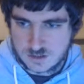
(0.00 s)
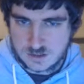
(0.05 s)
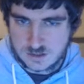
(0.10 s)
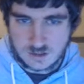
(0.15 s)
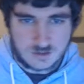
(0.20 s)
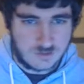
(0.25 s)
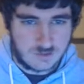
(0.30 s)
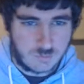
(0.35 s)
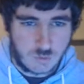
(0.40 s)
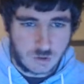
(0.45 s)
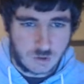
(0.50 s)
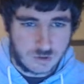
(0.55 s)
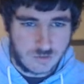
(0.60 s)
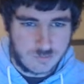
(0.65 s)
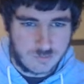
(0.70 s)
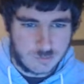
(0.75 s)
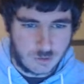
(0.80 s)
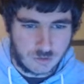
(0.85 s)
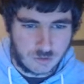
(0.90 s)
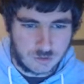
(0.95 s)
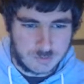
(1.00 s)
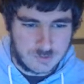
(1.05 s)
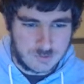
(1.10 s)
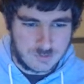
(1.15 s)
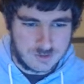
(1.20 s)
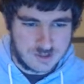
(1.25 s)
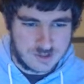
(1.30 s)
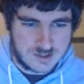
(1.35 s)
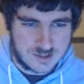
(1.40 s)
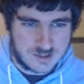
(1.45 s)
Said, what could have possibly
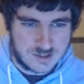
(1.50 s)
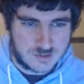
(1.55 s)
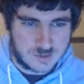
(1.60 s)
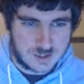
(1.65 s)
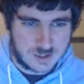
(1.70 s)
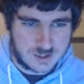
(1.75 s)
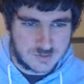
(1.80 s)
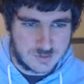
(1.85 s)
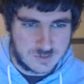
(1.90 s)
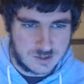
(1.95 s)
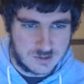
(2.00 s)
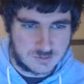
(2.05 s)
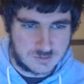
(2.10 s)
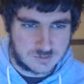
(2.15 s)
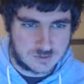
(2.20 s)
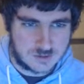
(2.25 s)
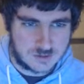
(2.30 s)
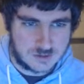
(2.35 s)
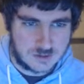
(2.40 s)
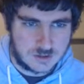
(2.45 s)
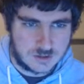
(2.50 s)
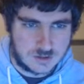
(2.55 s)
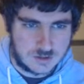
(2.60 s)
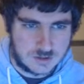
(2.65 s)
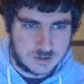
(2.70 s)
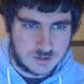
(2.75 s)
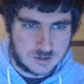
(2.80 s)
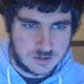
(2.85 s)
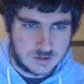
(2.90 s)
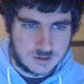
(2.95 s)
released in 2012?
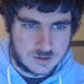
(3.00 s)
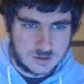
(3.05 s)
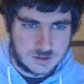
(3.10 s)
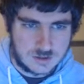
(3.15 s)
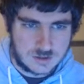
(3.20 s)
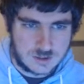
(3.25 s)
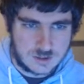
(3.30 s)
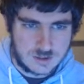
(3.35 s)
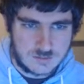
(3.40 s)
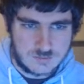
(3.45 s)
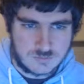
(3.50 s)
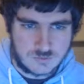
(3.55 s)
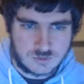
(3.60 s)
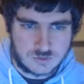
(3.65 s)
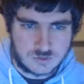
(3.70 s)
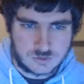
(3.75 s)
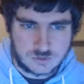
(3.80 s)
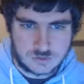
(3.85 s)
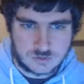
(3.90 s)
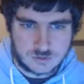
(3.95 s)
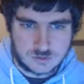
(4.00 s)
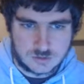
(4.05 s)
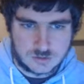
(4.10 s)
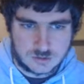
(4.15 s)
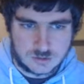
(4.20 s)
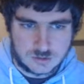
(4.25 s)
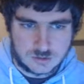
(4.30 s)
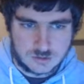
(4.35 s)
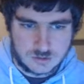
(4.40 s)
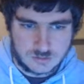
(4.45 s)
Games.
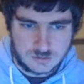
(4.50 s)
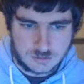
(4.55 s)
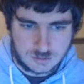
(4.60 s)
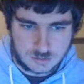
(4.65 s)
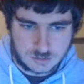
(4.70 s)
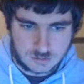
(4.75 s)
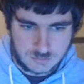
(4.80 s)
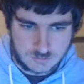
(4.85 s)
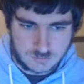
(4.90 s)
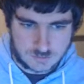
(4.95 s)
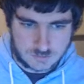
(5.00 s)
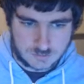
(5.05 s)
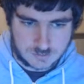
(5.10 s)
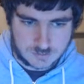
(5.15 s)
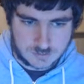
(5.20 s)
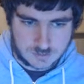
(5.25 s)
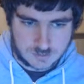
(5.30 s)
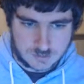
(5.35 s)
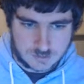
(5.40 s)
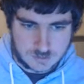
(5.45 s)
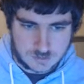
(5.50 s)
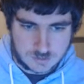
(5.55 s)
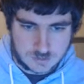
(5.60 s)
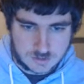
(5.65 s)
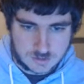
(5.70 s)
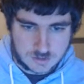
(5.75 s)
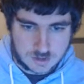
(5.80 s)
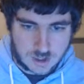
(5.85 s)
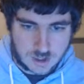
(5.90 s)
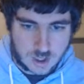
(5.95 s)
Okay, here we go.
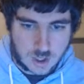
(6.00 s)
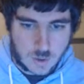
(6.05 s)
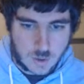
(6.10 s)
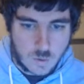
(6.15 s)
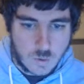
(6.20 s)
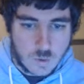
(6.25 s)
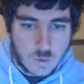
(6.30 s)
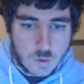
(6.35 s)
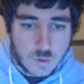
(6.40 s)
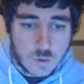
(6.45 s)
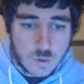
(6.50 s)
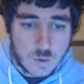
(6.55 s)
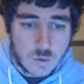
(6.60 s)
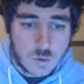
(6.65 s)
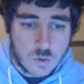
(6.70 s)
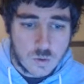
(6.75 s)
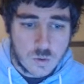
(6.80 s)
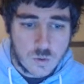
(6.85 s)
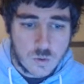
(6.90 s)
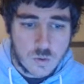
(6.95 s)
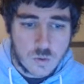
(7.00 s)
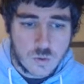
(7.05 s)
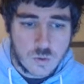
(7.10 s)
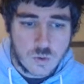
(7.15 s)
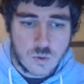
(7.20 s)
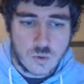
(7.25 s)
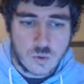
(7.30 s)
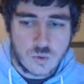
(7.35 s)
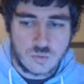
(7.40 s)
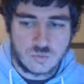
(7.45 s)

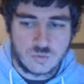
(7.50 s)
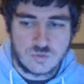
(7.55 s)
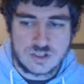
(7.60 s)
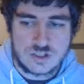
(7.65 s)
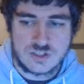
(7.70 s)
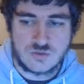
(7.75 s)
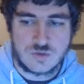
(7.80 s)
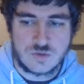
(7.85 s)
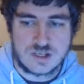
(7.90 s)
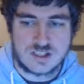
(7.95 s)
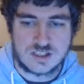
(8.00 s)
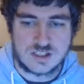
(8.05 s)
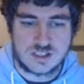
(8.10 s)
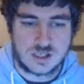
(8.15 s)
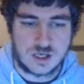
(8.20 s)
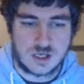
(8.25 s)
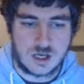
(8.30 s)
Oh, Ridge Racer